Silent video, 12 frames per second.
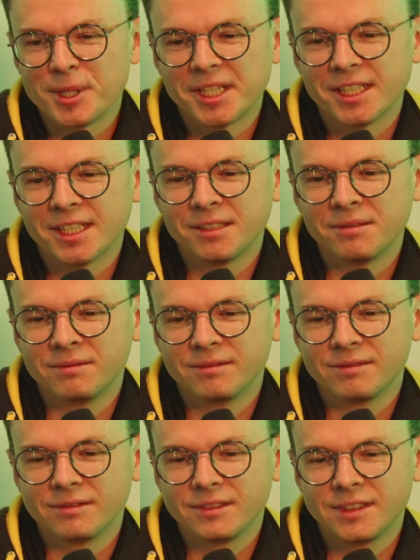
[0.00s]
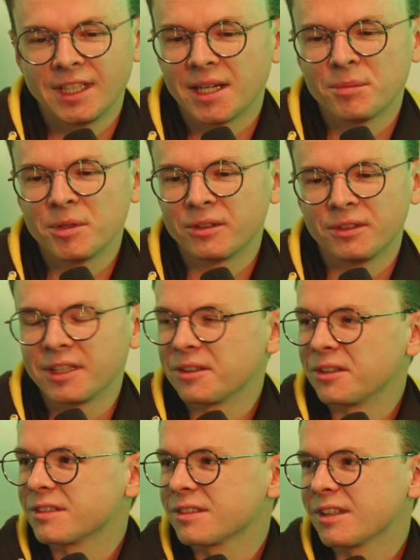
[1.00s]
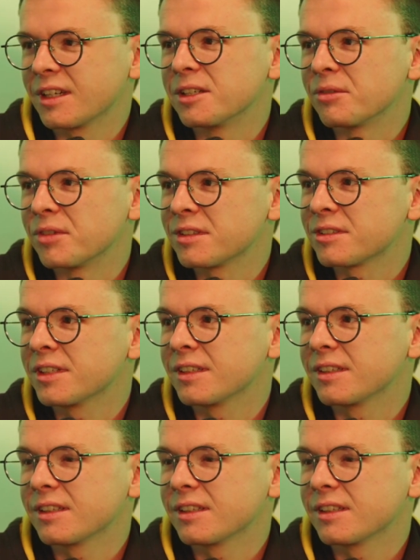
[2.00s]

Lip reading: I'm not going to touch any of this shit.